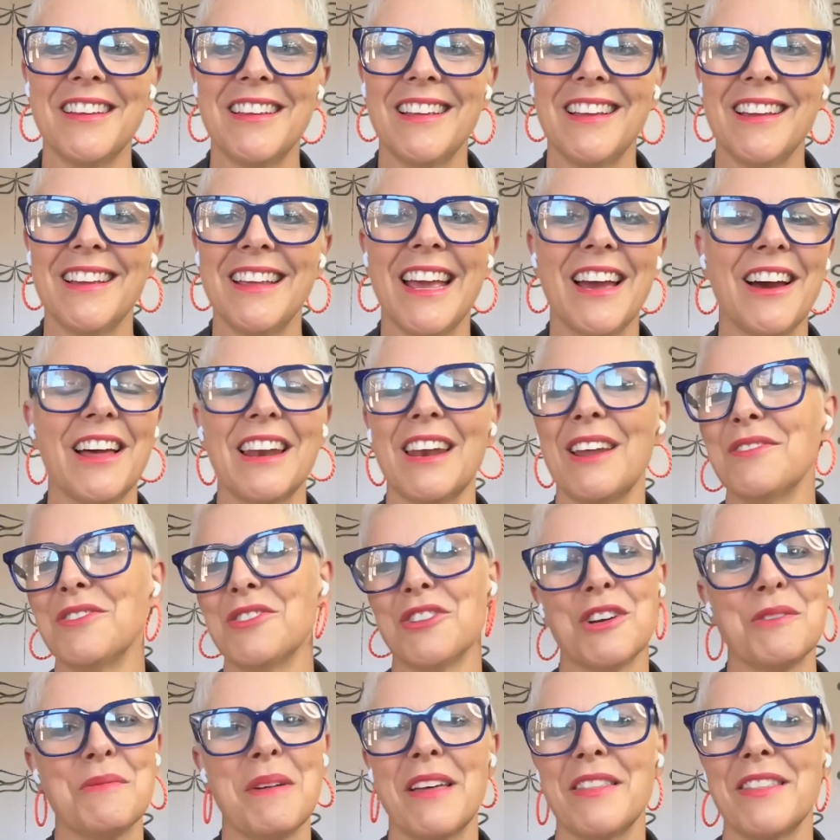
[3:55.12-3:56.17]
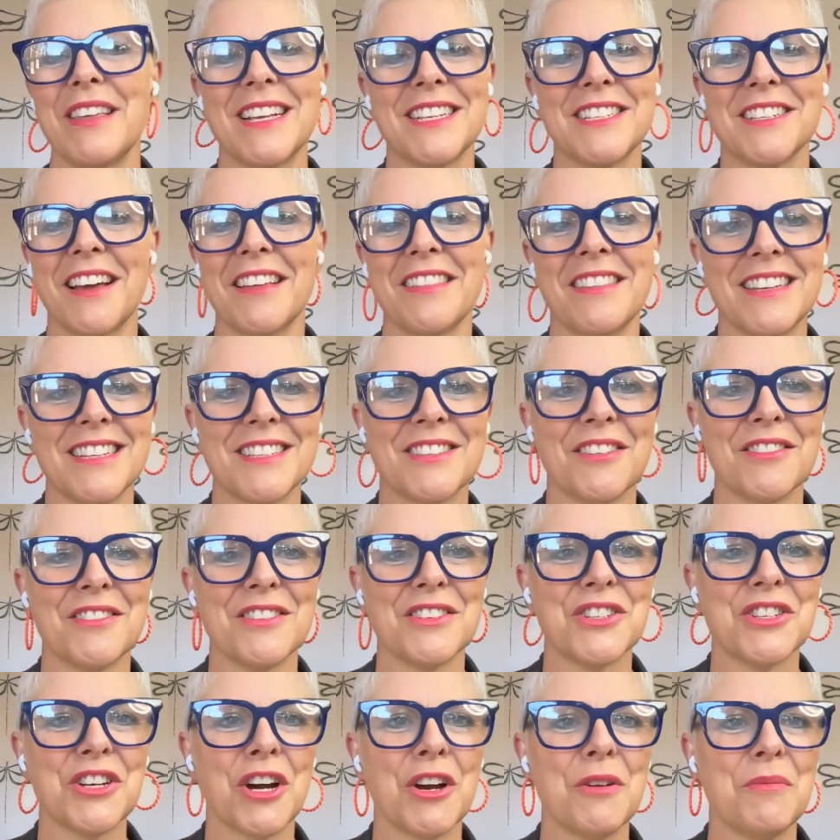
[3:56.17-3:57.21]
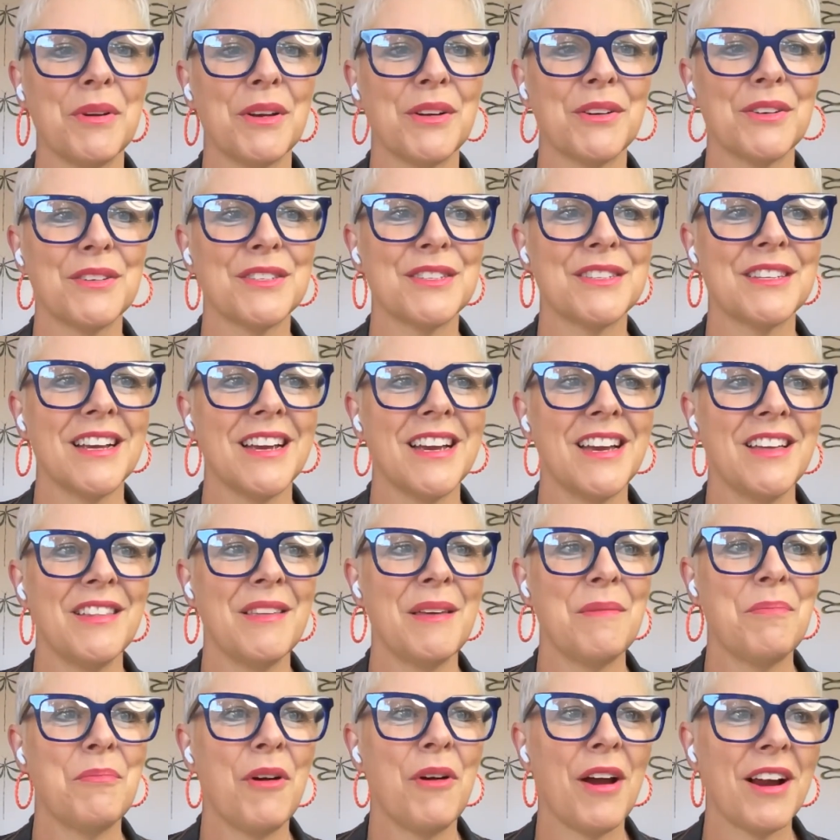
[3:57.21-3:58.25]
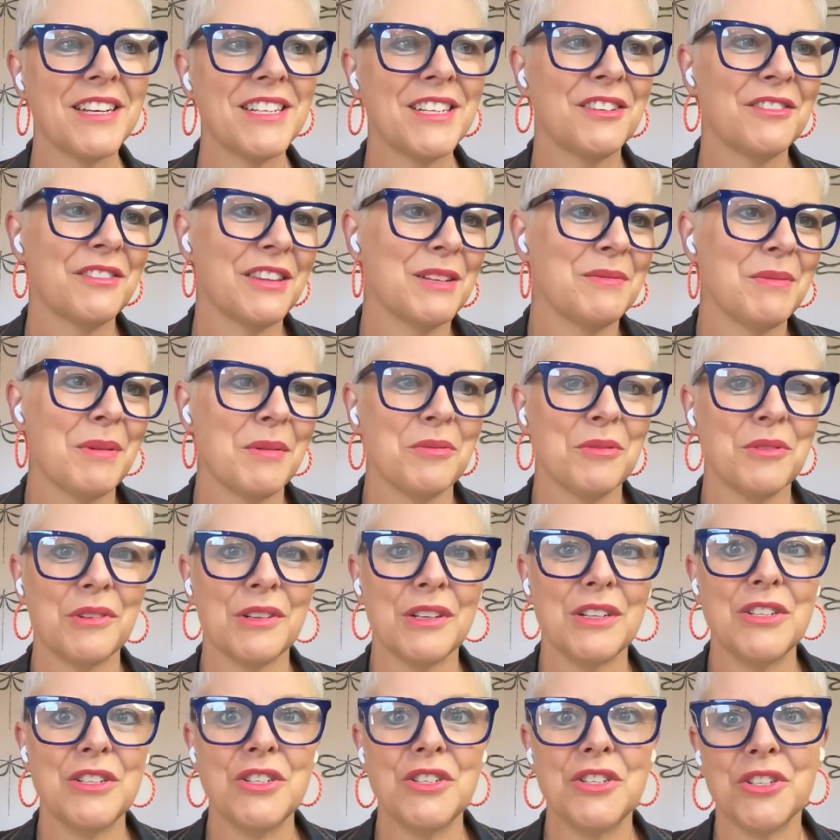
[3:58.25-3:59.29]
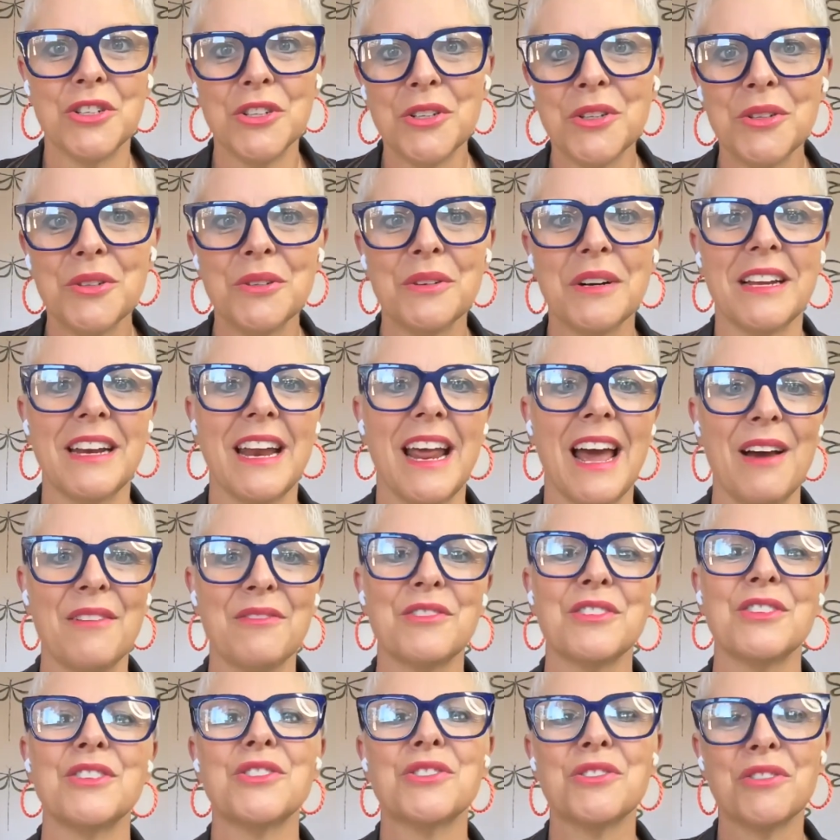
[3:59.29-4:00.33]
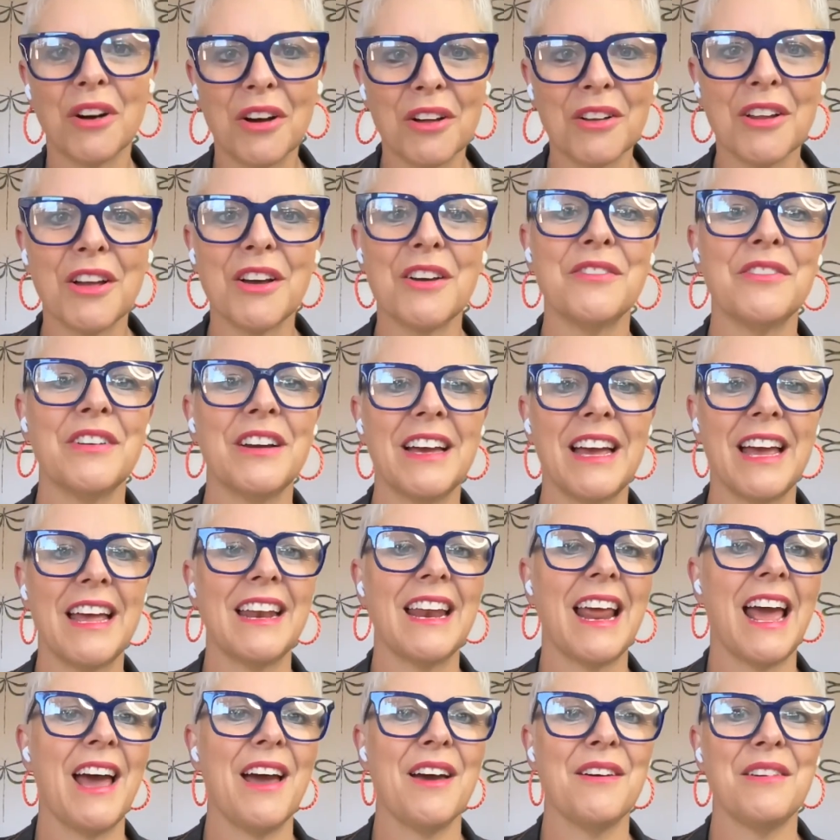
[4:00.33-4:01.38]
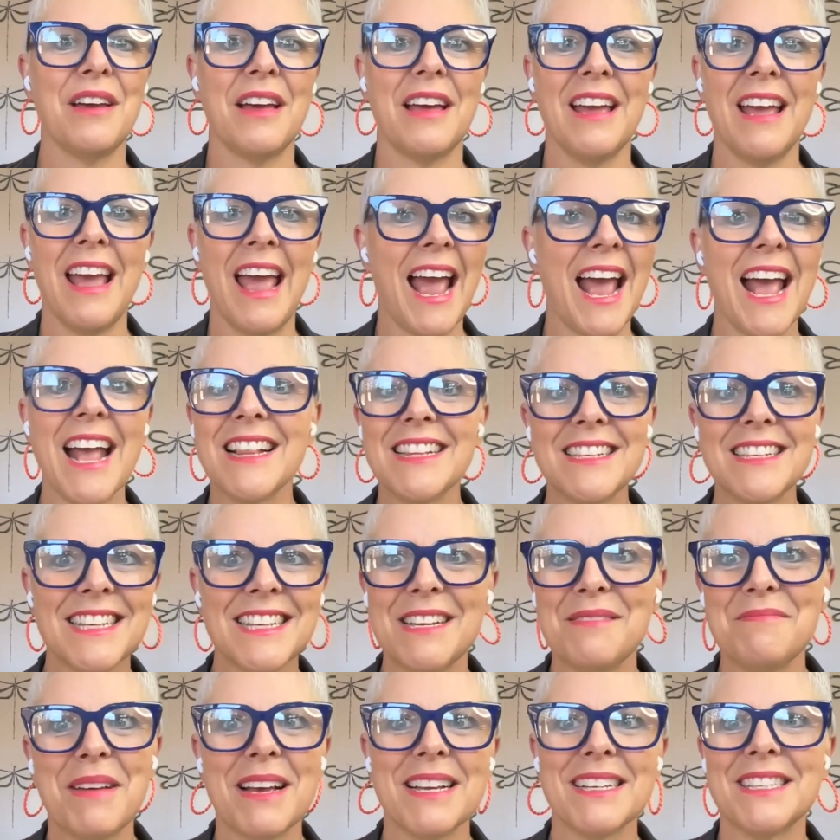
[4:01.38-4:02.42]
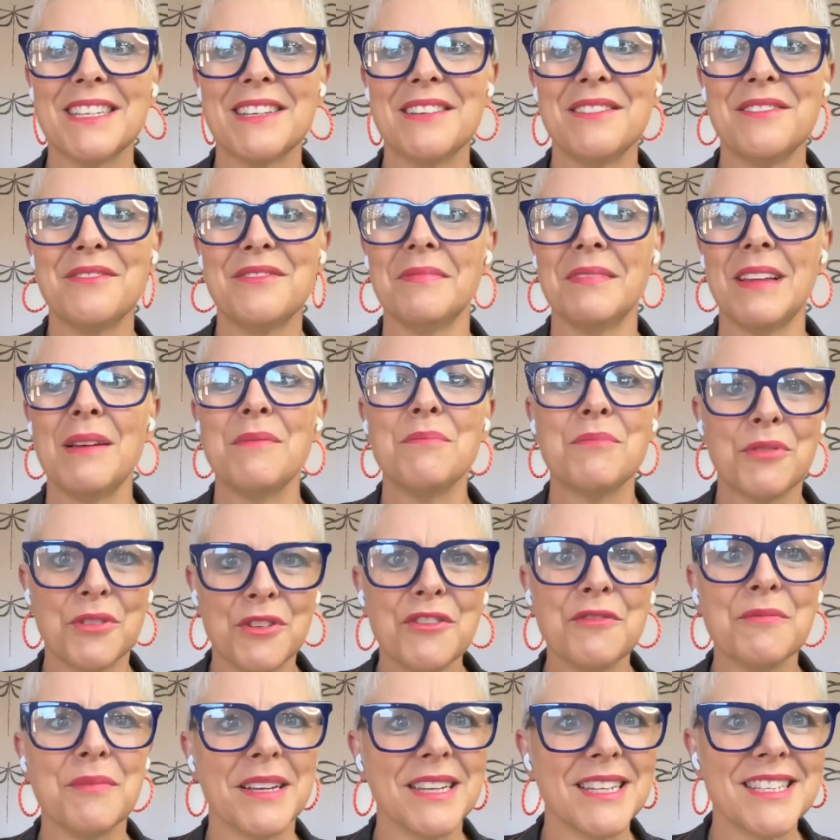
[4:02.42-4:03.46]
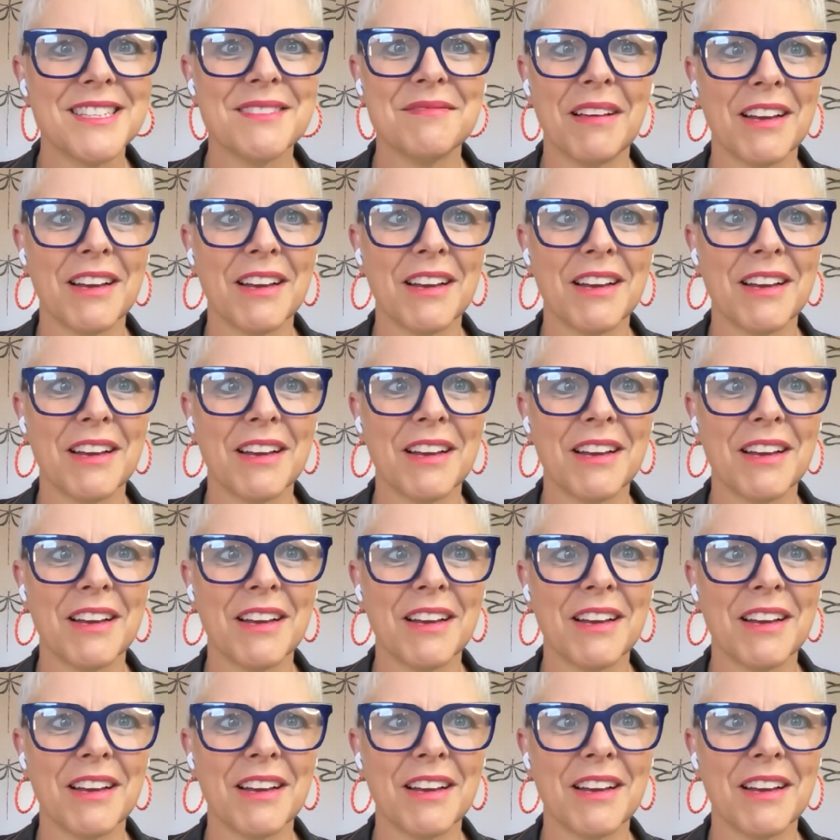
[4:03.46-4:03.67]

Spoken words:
yeah, I love talking about things like this on the show because they're practical things people can do and have control over and massive improvements.